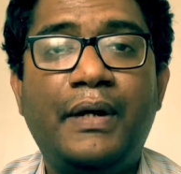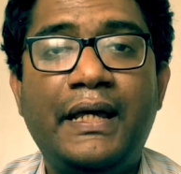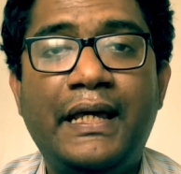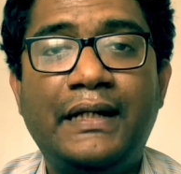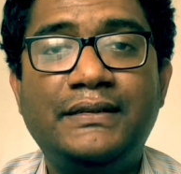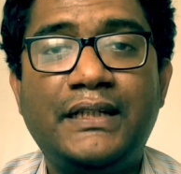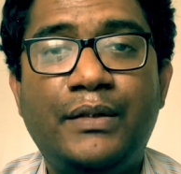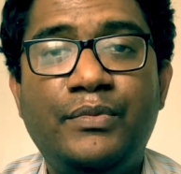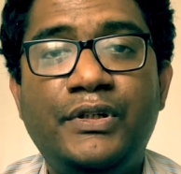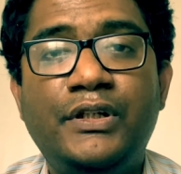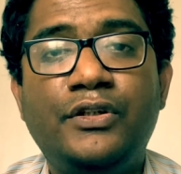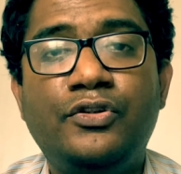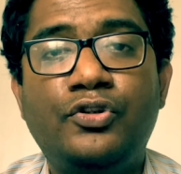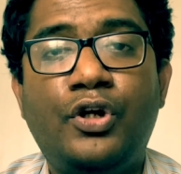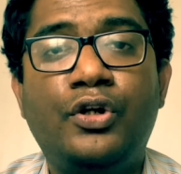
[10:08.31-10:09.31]

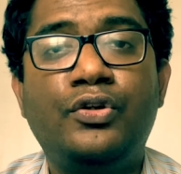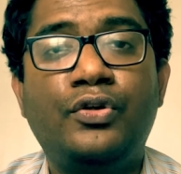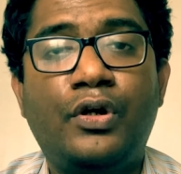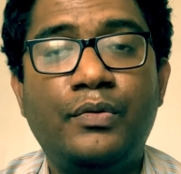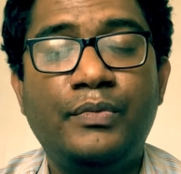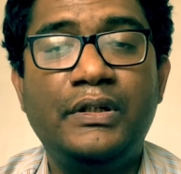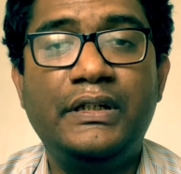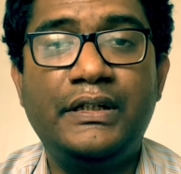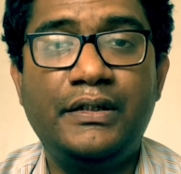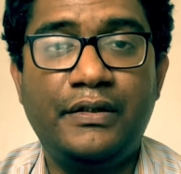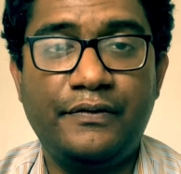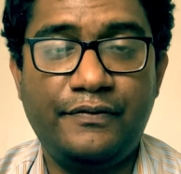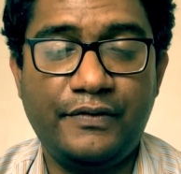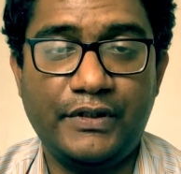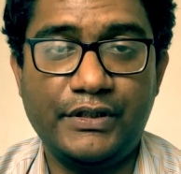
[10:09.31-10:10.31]
examining your normal ear
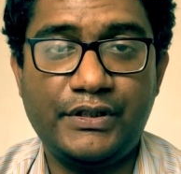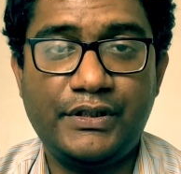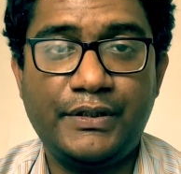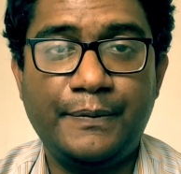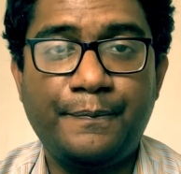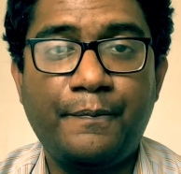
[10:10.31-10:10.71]
first.